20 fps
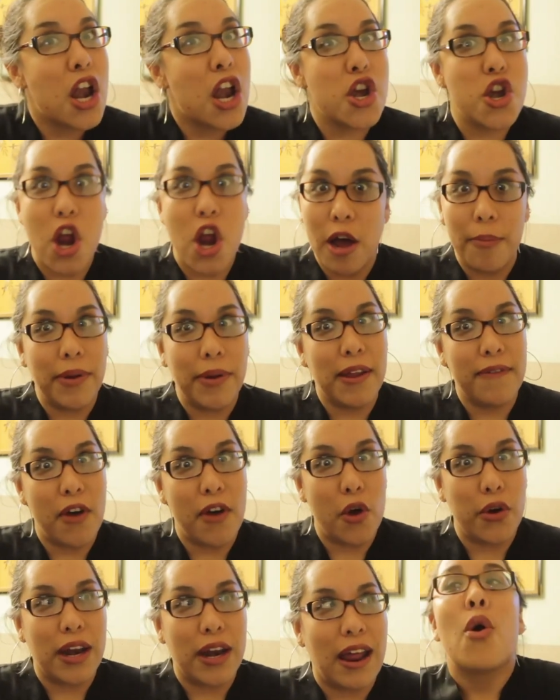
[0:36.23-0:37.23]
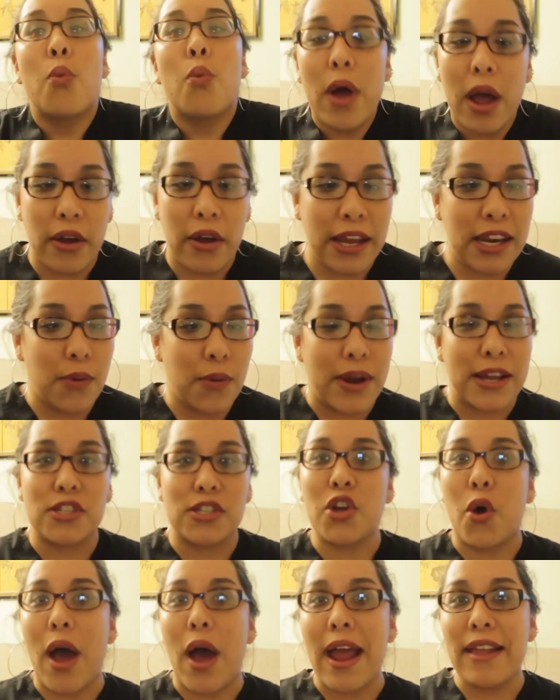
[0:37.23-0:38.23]
Nobody voted. Well,
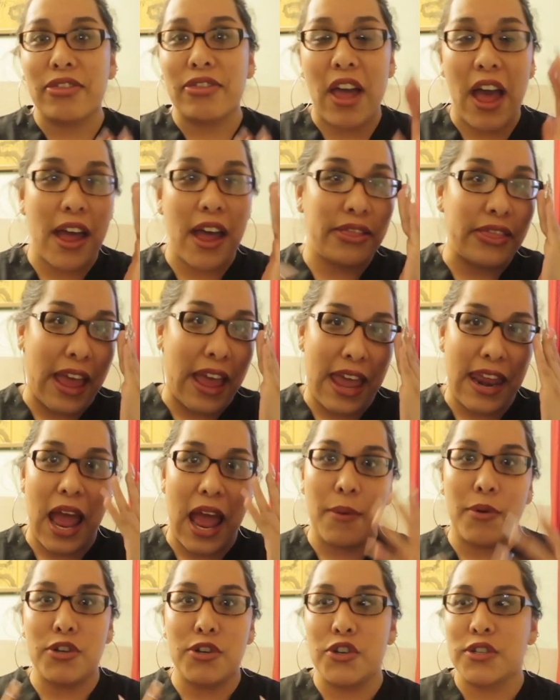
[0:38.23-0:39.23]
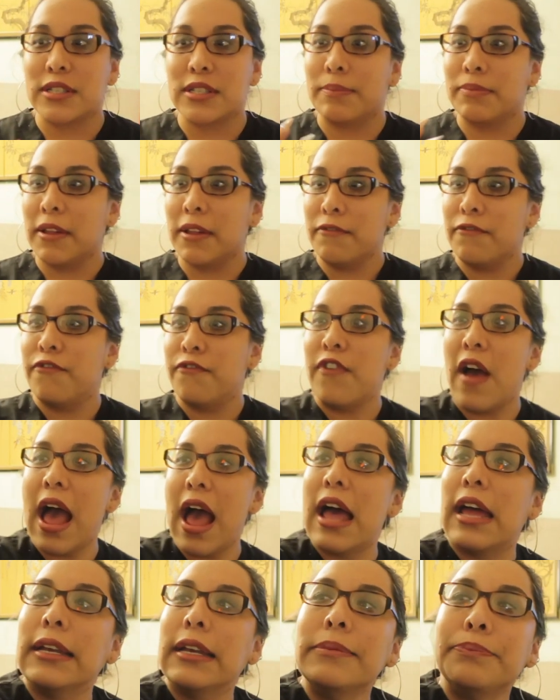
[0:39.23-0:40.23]
anyway, so I thought that I would do something
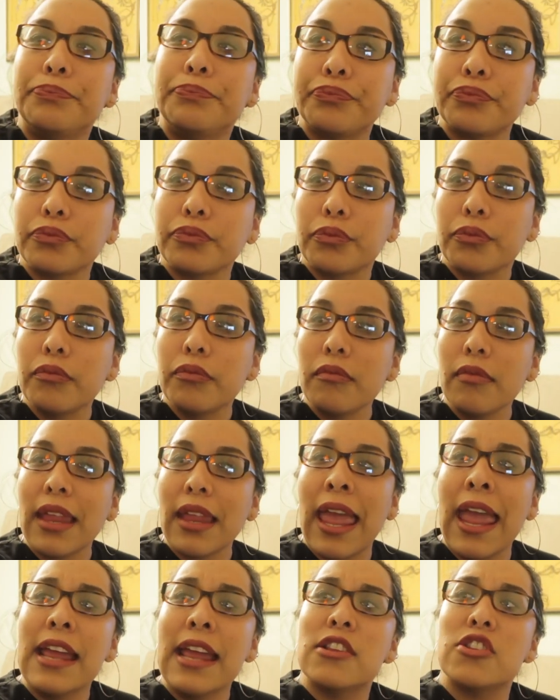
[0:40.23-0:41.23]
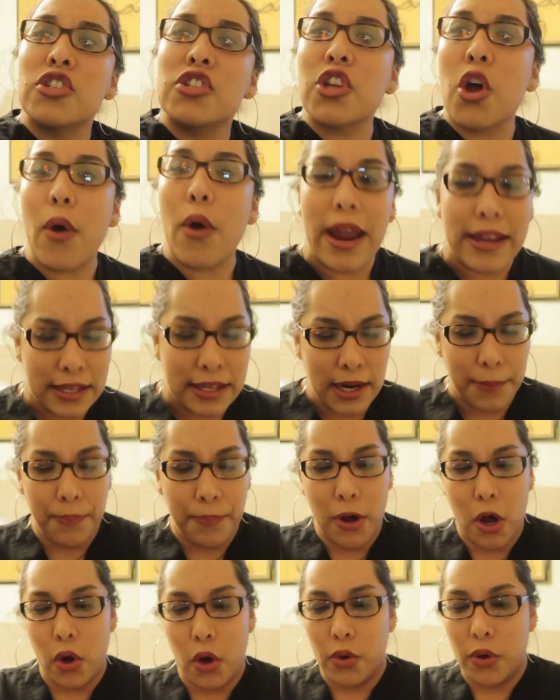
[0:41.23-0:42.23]
fun. And so I ended
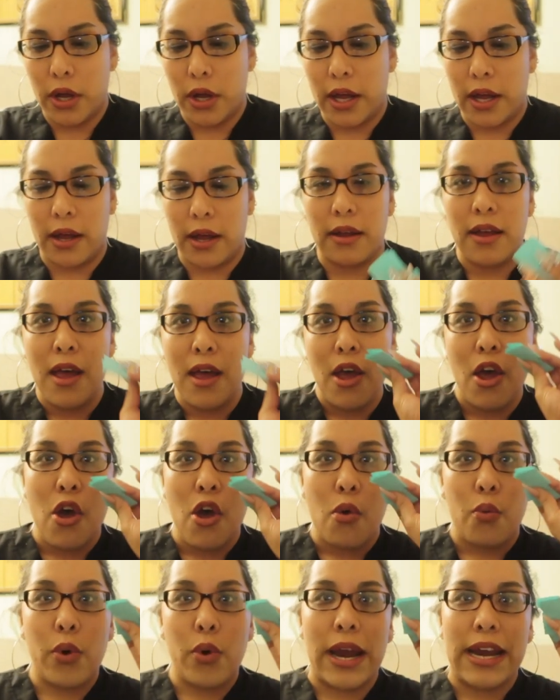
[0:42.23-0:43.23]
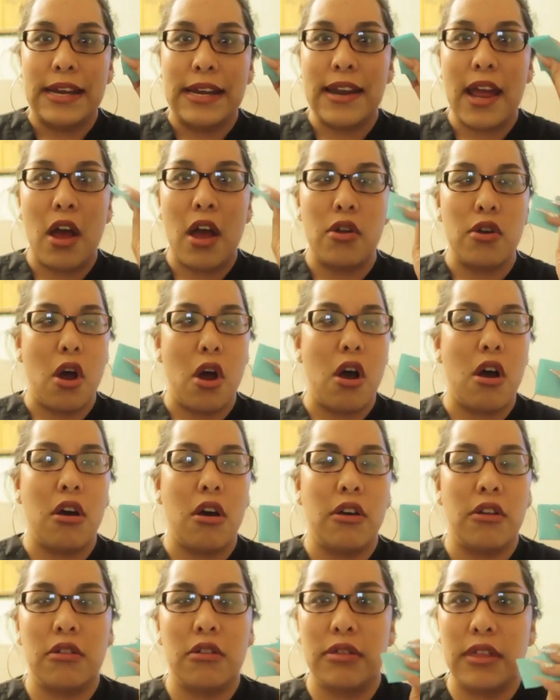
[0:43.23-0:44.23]
up uh, writing down
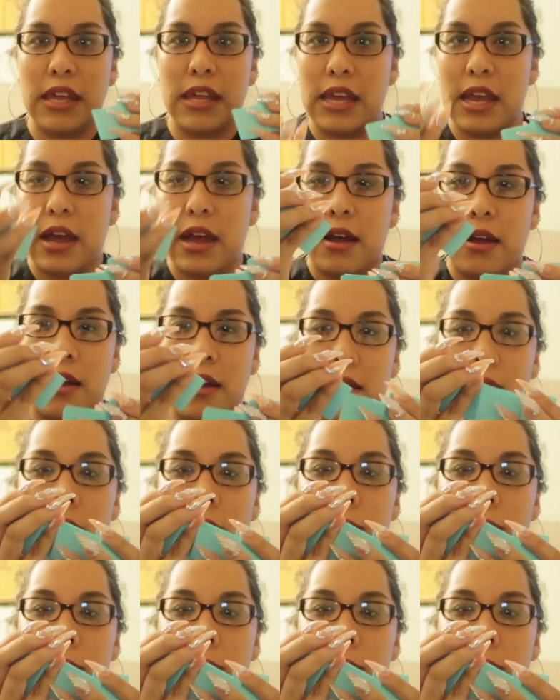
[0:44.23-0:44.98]
all the uh,